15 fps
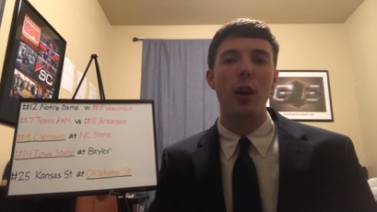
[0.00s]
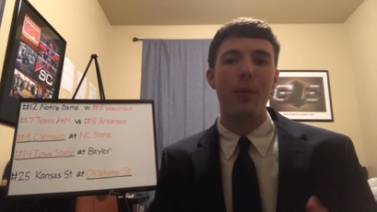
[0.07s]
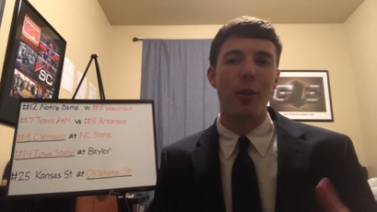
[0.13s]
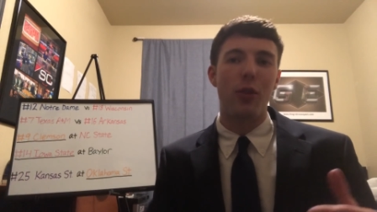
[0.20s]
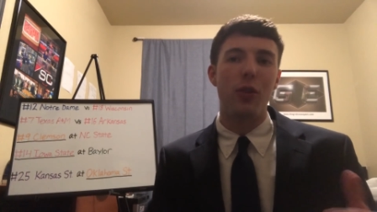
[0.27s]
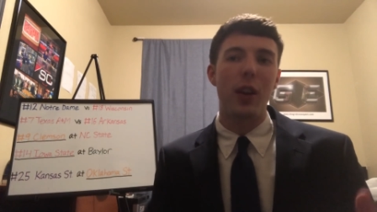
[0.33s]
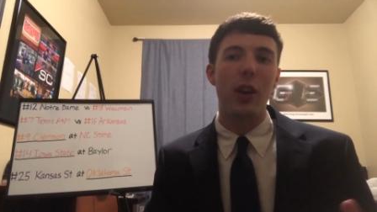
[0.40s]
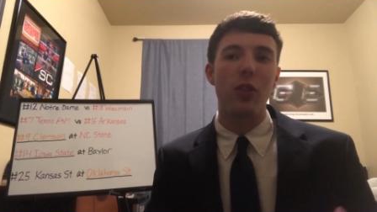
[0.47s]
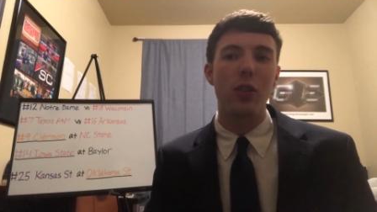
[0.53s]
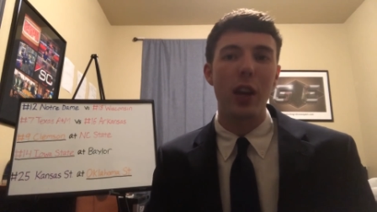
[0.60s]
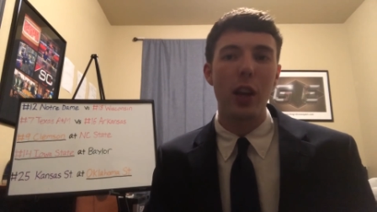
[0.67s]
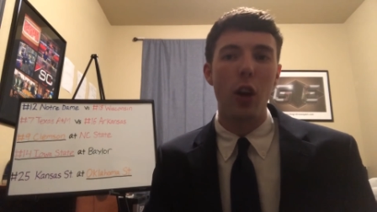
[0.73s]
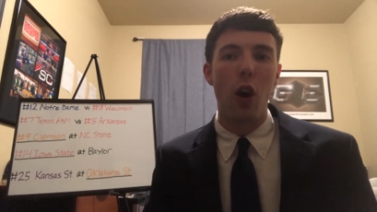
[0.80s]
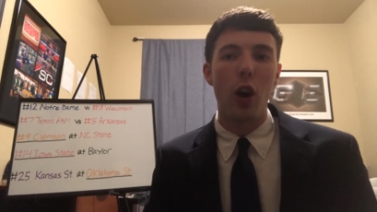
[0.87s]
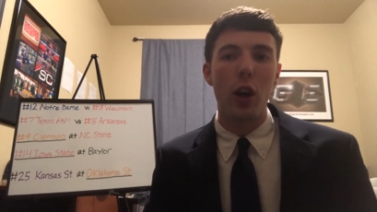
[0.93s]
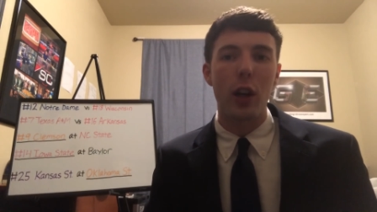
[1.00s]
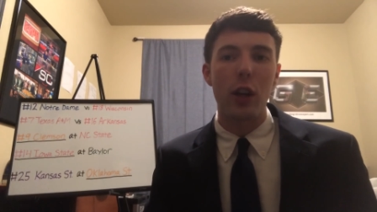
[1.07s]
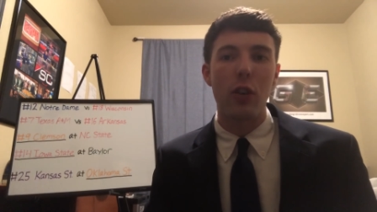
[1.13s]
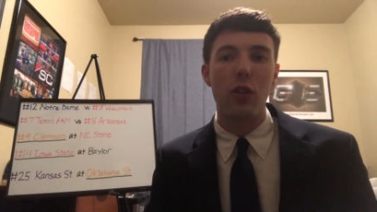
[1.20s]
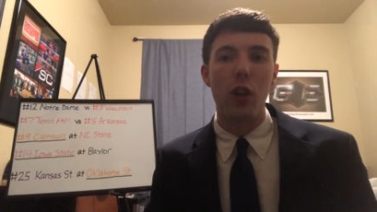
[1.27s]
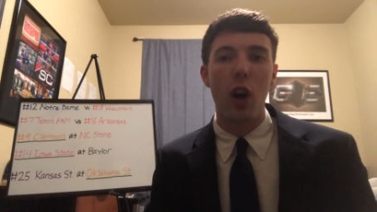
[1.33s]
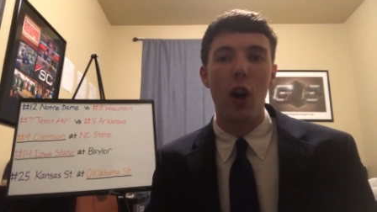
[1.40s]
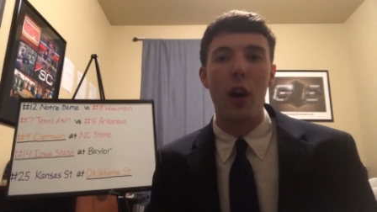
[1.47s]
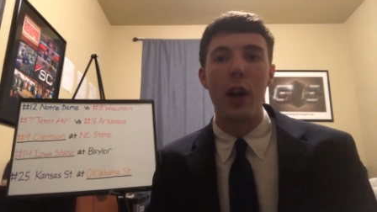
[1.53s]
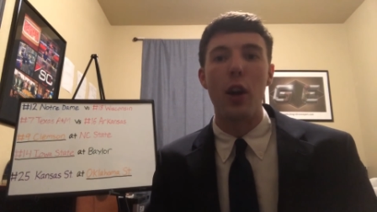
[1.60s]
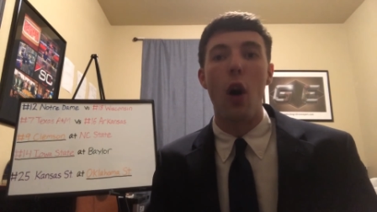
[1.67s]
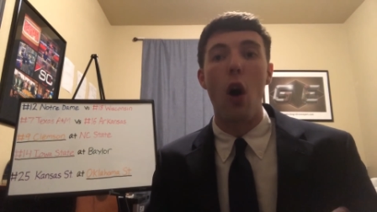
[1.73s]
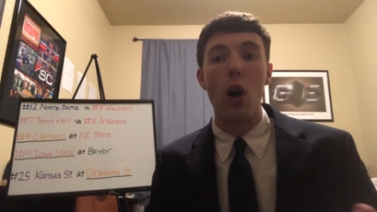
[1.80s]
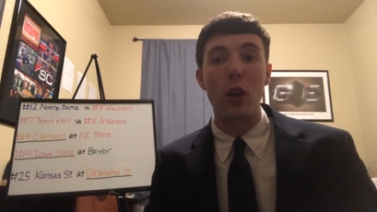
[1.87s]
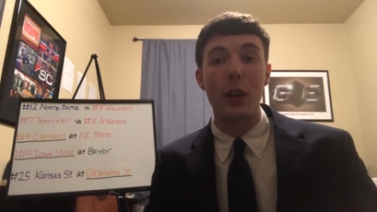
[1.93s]
number 16 Arkansas and
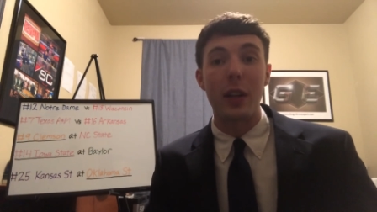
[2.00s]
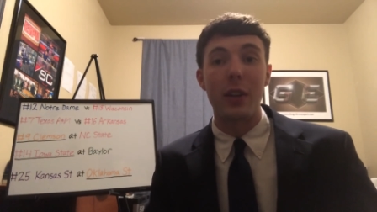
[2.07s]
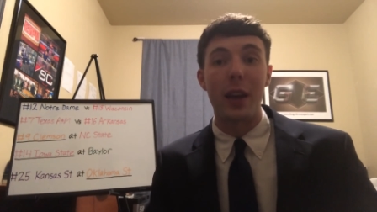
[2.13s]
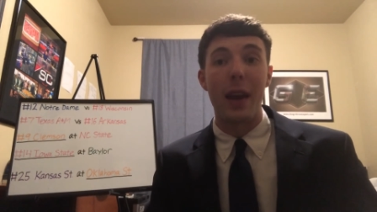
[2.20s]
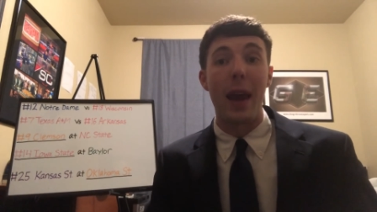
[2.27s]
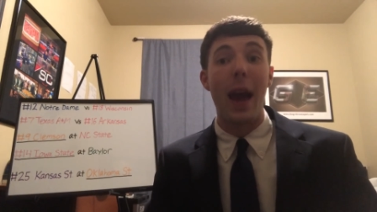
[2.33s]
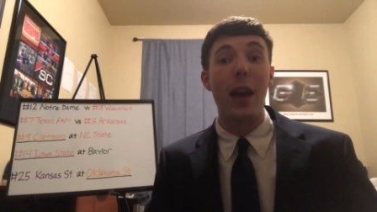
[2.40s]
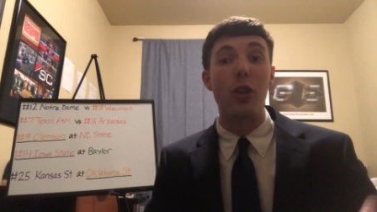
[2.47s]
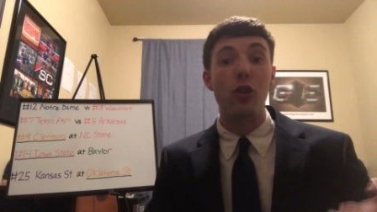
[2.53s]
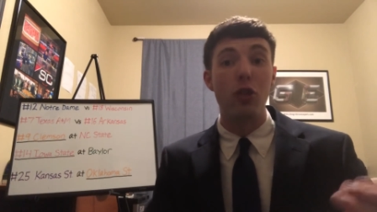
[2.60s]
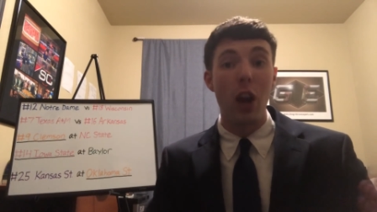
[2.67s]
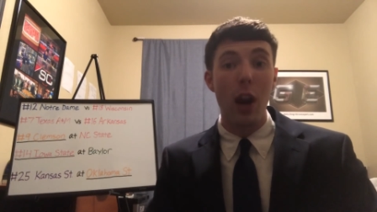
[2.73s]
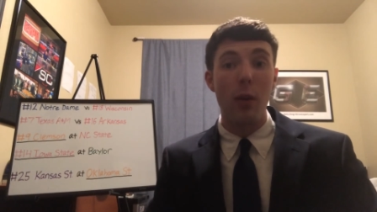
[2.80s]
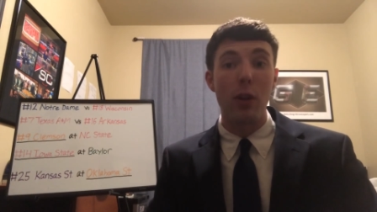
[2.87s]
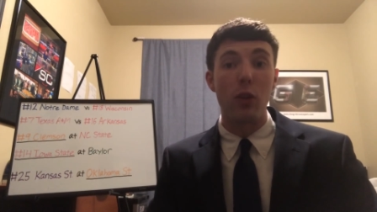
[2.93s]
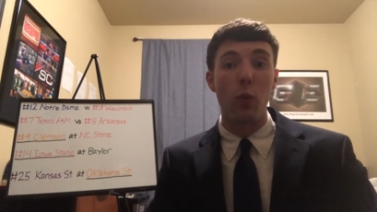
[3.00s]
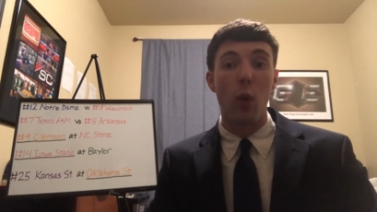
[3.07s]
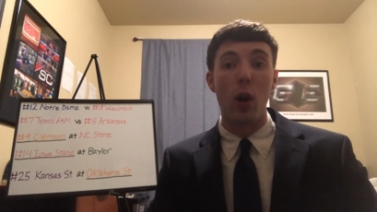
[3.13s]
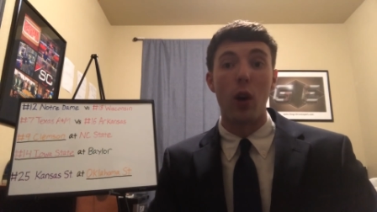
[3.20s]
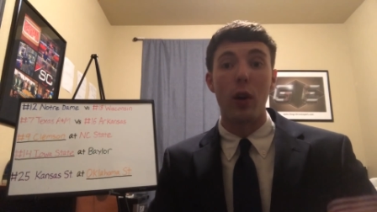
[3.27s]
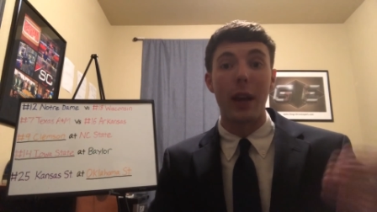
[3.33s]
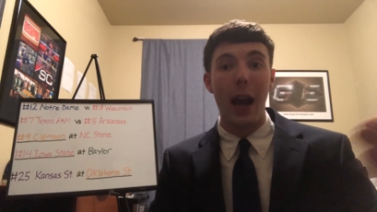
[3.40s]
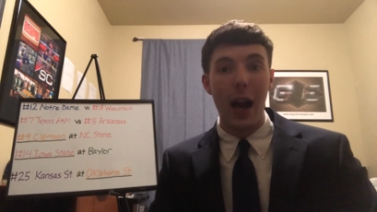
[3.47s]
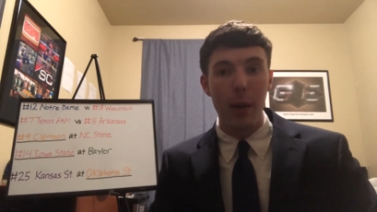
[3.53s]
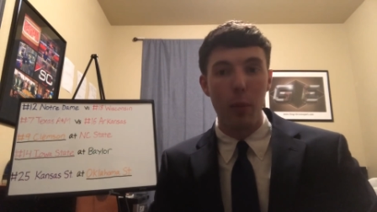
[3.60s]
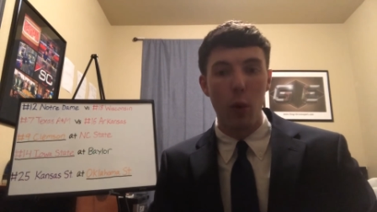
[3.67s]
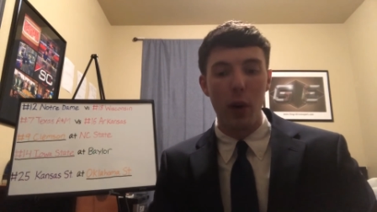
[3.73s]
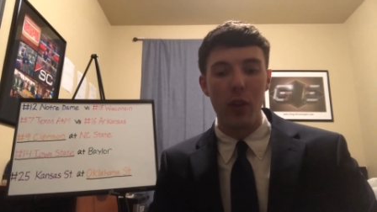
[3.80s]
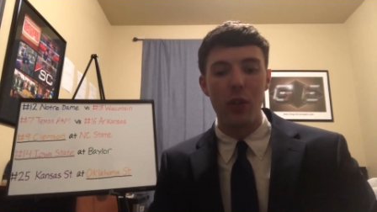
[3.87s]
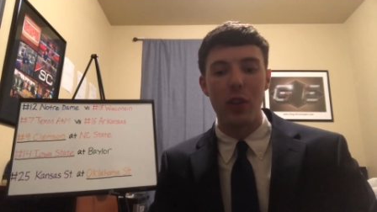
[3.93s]
Arlington at Jerry's World
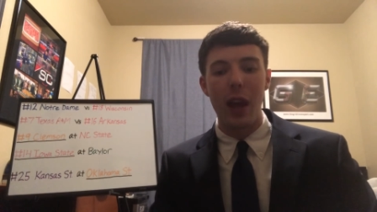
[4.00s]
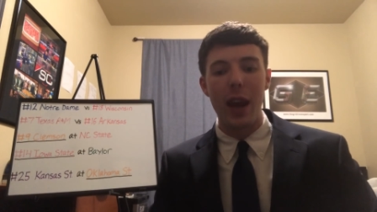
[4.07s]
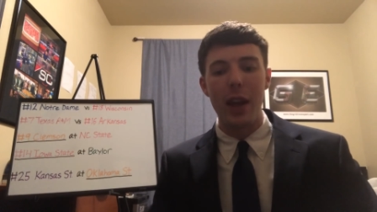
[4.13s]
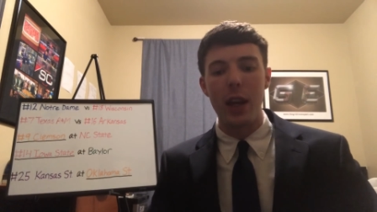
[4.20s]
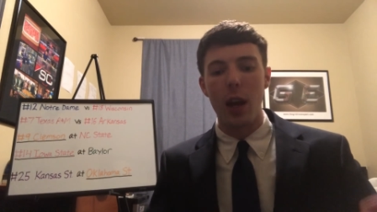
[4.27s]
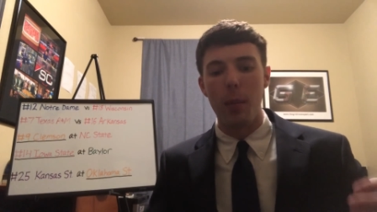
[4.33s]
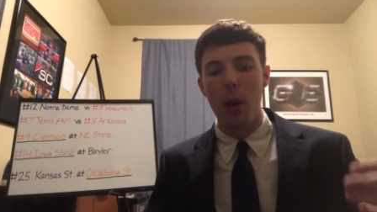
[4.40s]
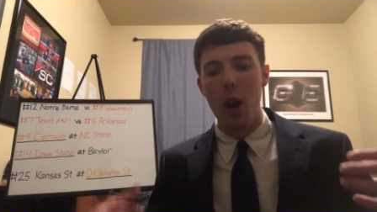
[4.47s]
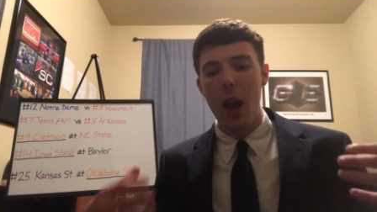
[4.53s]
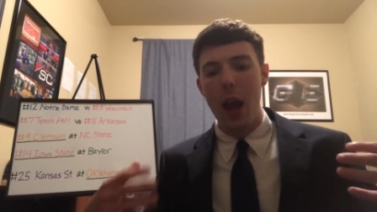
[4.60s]
Cowboys Stadium